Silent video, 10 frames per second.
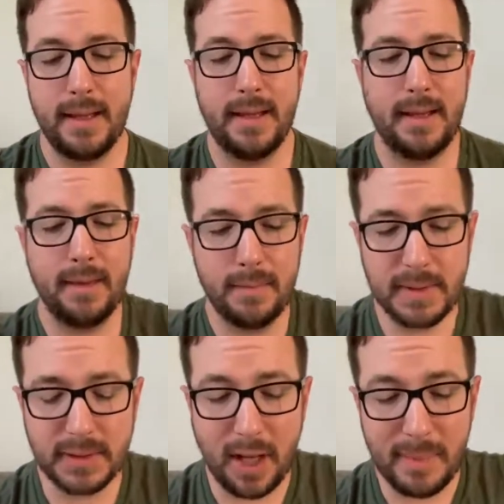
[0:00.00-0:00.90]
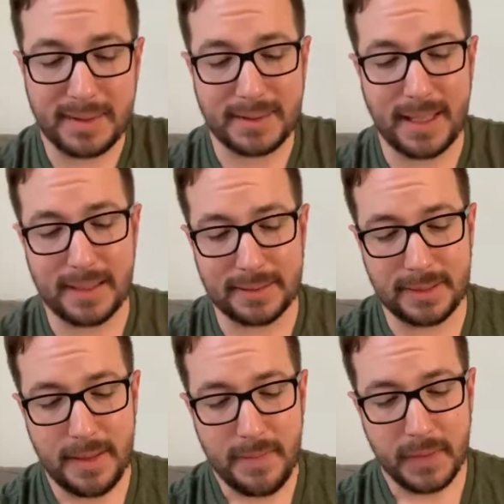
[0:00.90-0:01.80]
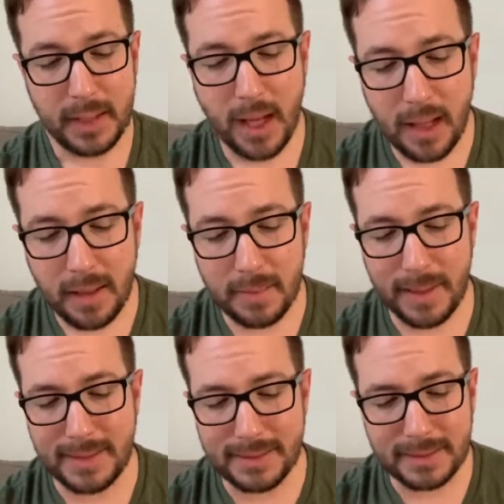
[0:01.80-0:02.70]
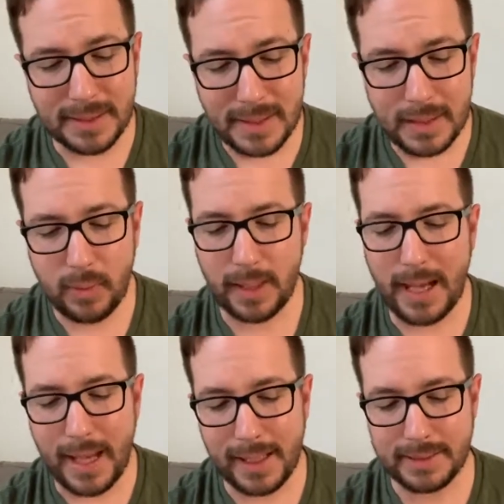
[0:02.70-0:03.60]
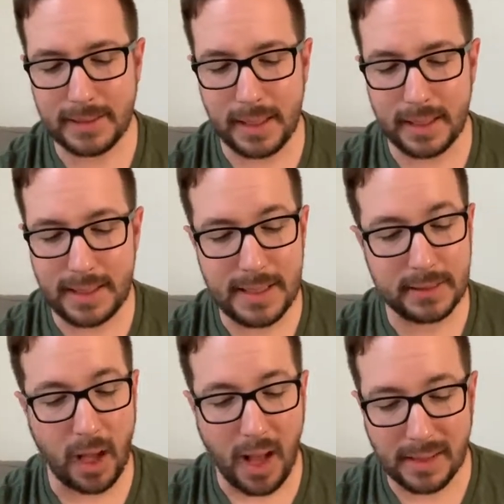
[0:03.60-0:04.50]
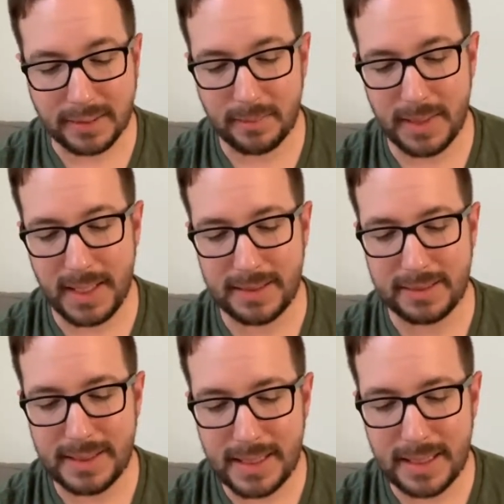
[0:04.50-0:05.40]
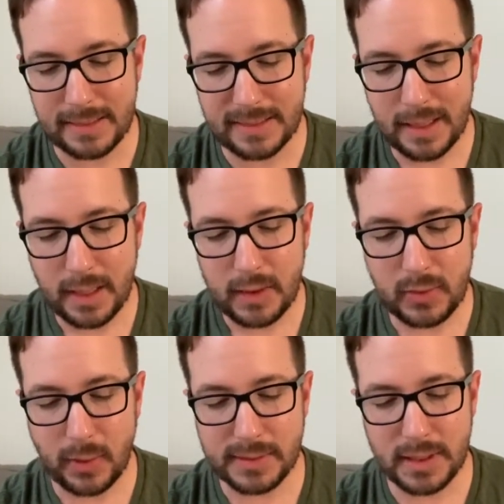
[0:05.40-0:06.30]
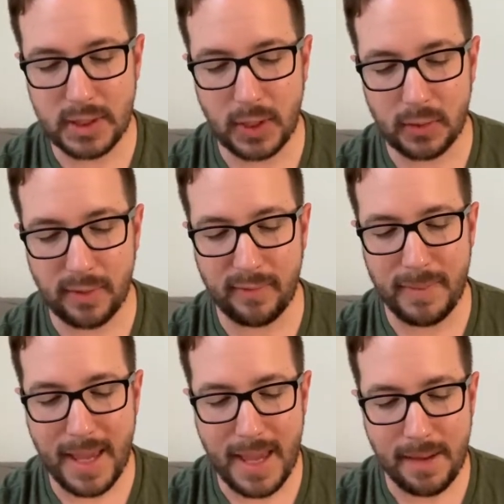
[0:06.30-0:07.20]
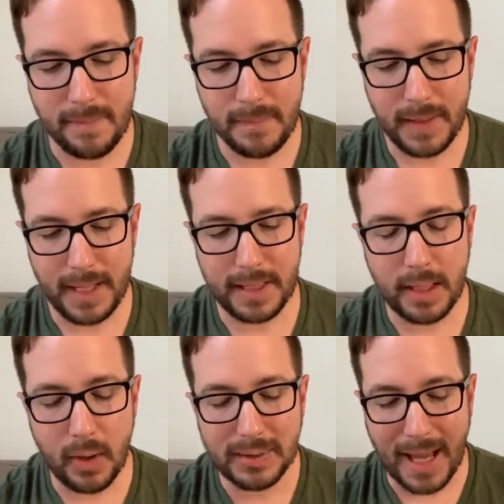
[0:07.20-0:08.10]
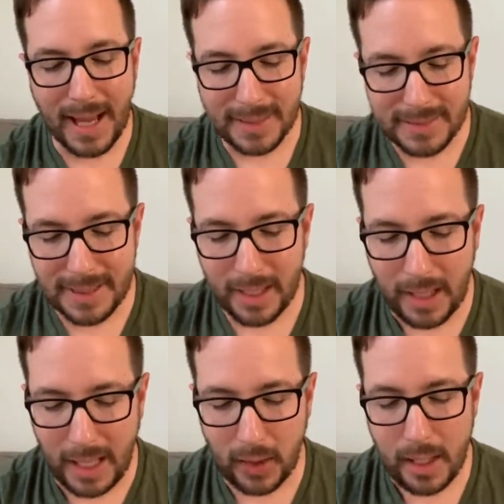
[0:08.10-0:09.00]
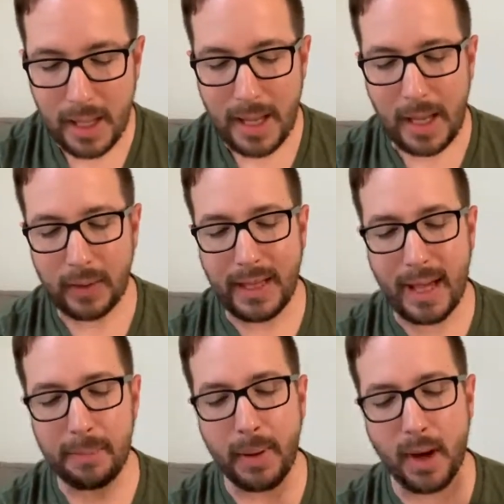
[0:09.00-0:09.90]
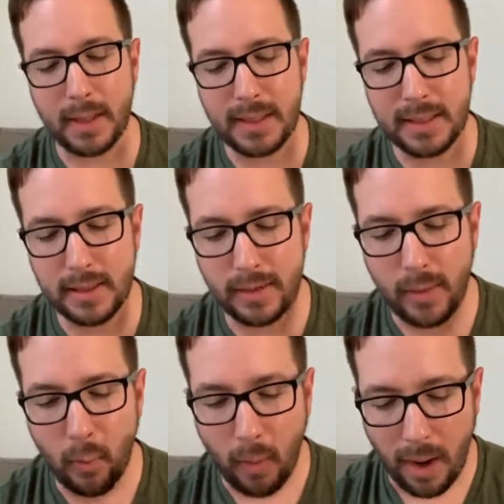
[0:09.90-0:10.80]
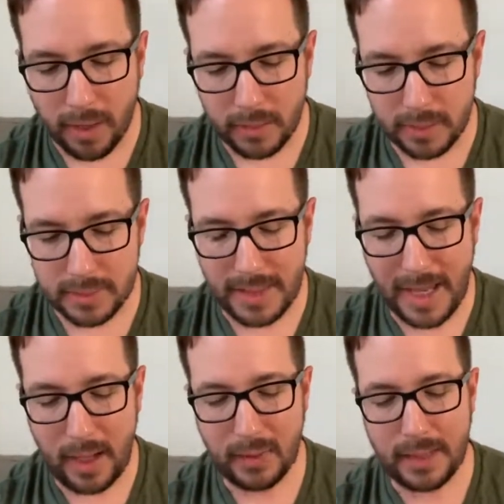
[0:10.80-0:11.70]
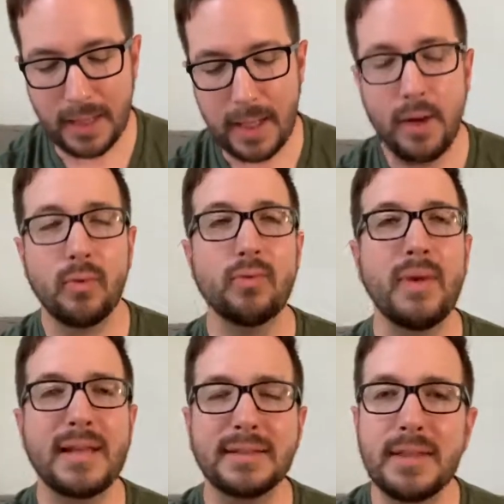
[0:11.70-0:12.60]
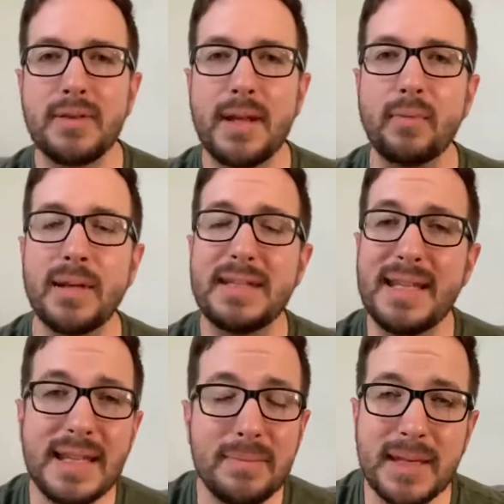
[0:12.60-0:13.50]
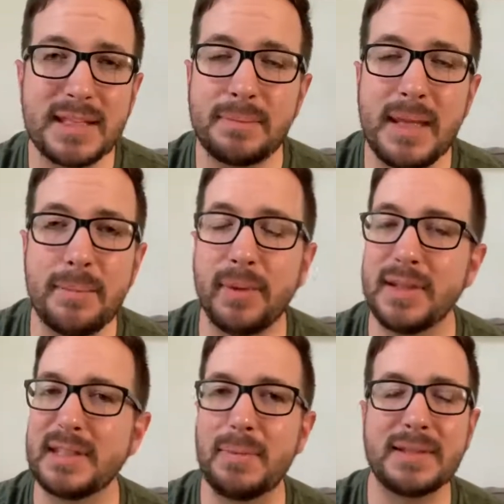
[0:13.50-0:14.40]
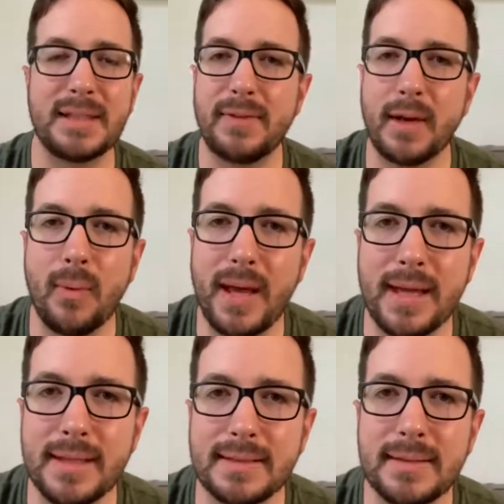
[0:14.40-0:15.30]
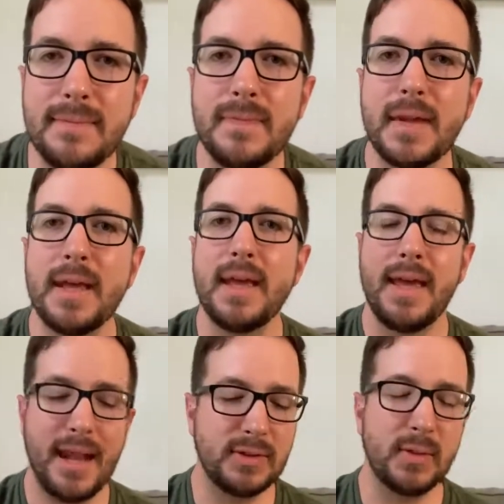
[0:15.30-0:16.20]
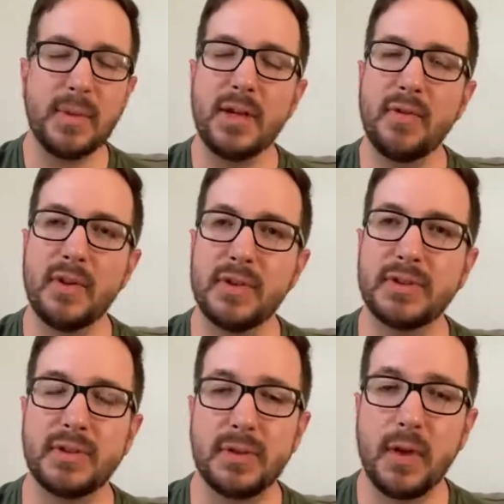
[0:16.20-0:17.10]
um, the psalmist says, Come and see what God has done. He is awesome in his deeds towards the children of man. And he goes on to tell how, how God parted the waters and how he rescued and redeemed his people in specific ways. And as we read over those,